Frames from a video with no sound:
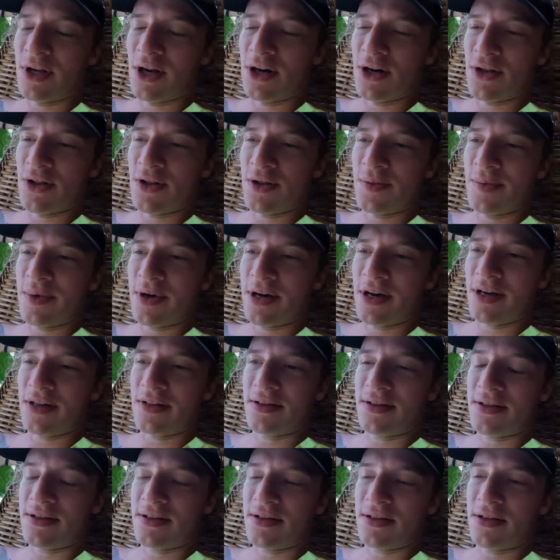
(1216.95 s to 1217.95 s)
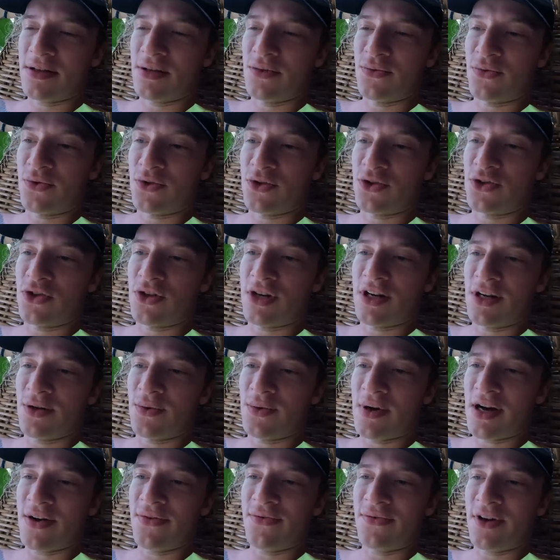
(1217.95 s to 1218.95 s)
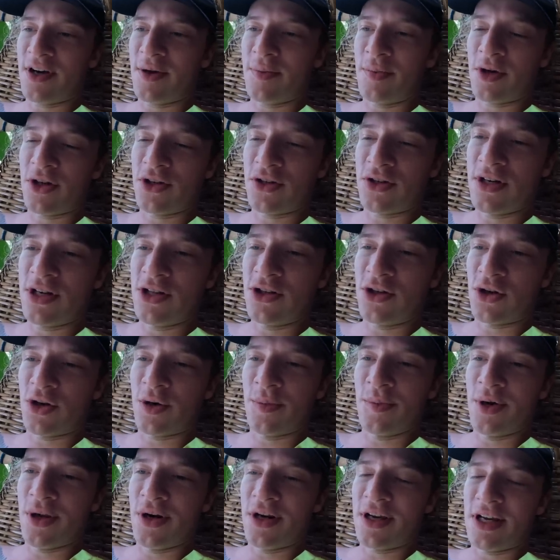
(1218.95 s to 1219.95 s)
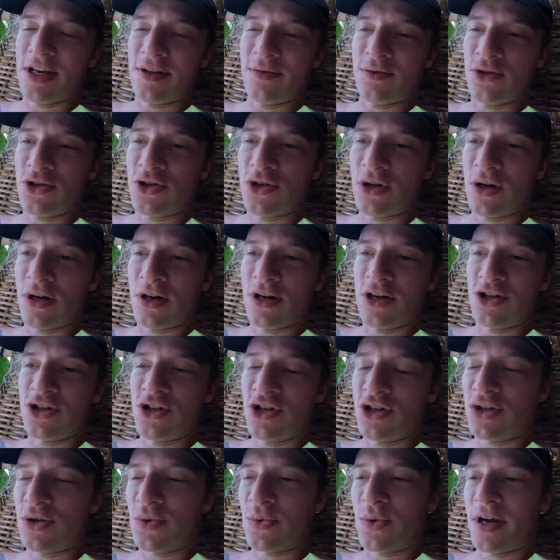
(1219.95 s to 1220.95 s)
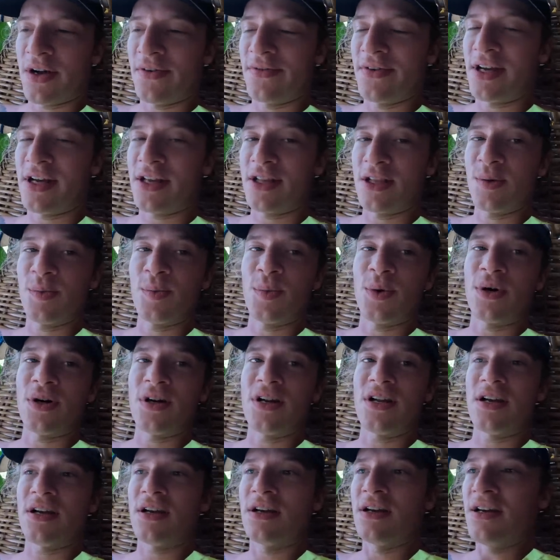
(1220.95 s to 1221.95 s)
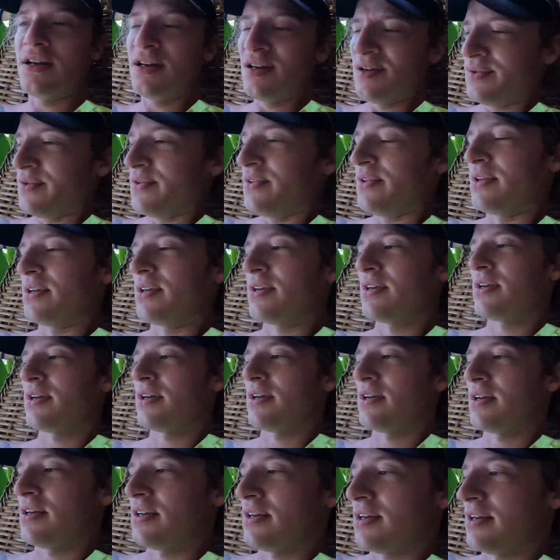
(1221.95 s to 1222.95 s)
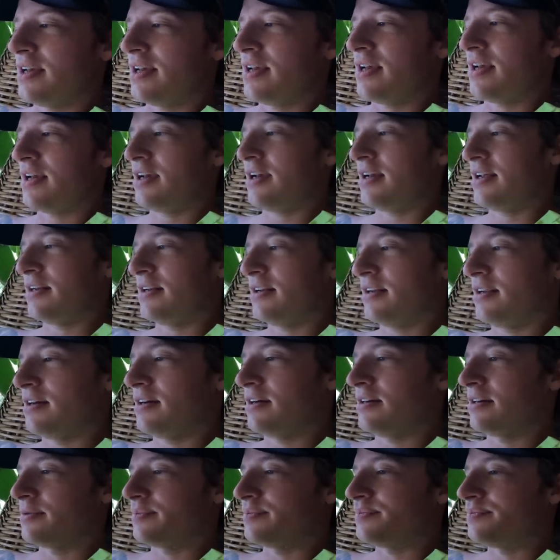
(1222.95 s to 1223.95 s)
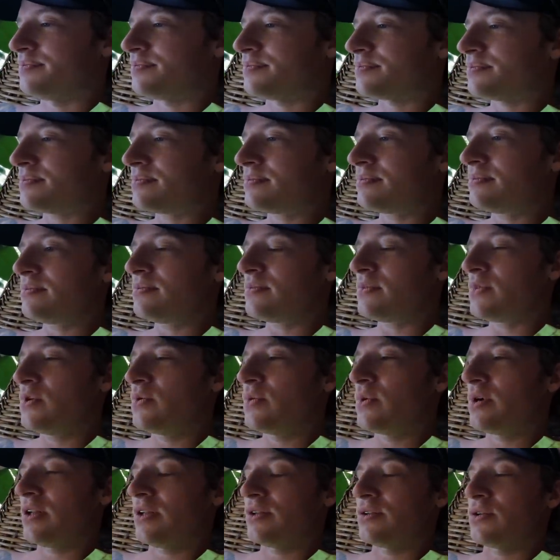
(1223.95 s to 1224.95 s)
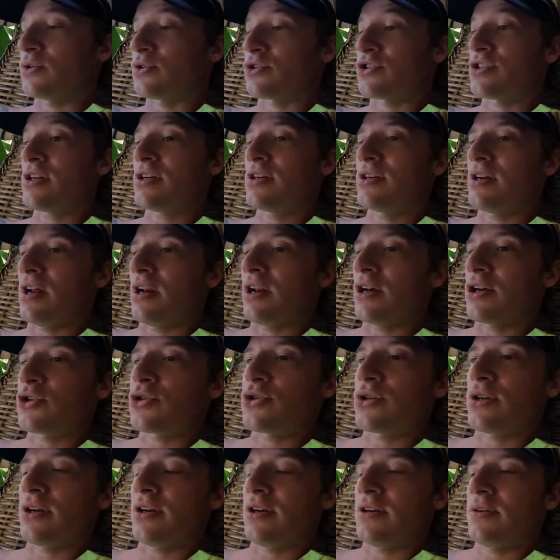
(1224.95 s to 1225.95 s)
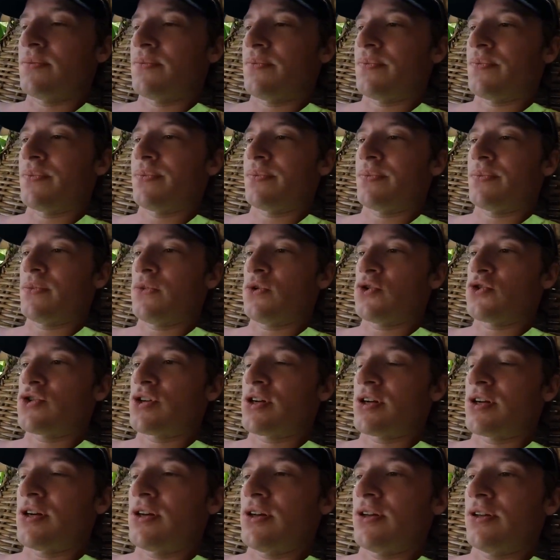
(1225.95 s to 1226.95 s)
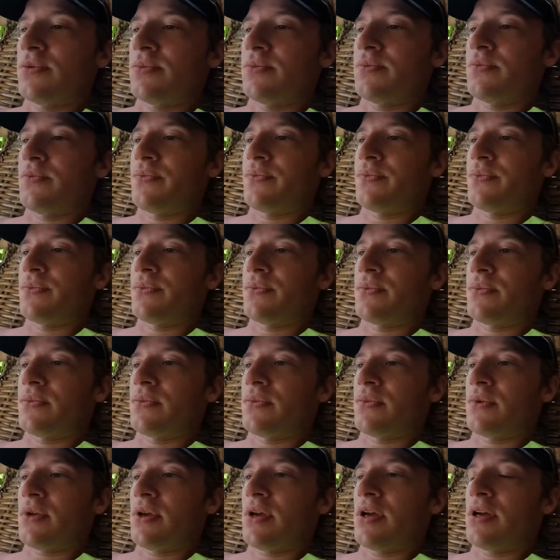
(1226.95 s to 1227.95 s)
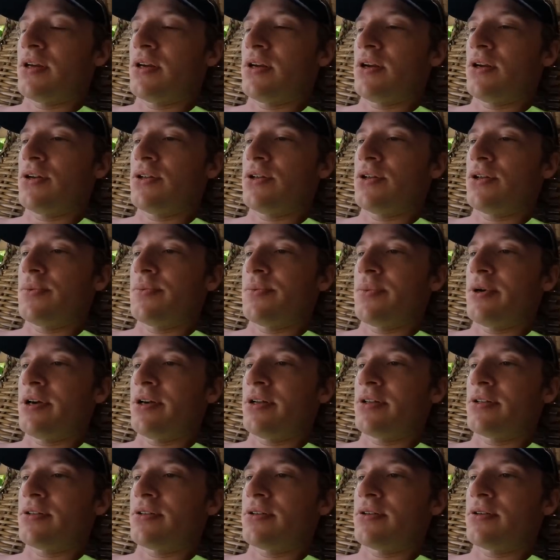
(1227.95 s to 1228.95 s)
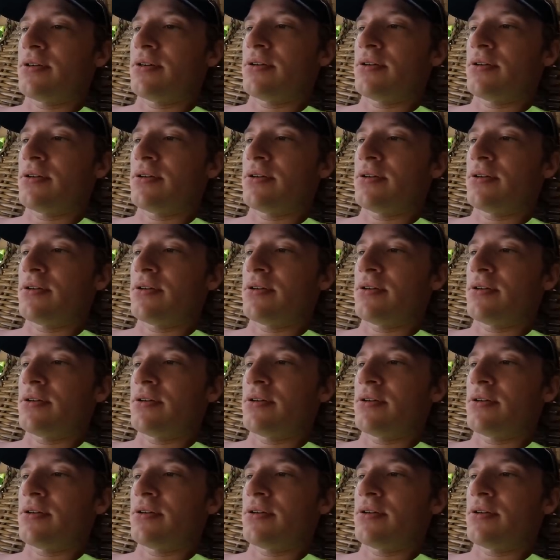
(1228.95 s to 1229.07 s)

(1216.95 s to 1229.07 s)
None of them had, unfortunately, Wi-Fi because I need to communicate with Sherlyn. She's arriving in the morning. And, well, no signal, actually. No signal. And none of them had